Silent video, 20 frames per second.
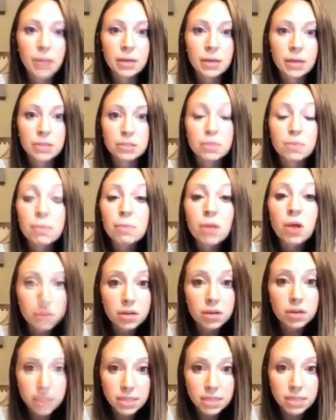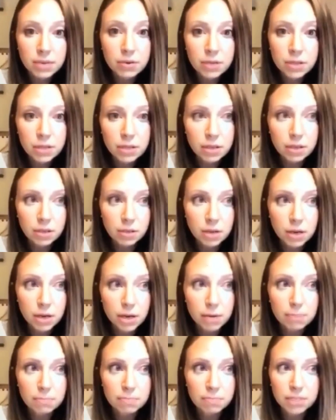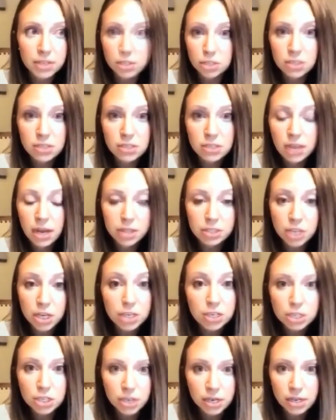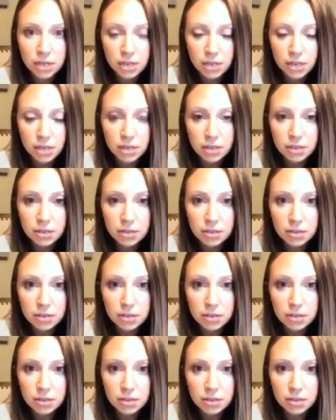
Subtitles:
So people are sounding the alarm. It's just not changing anything,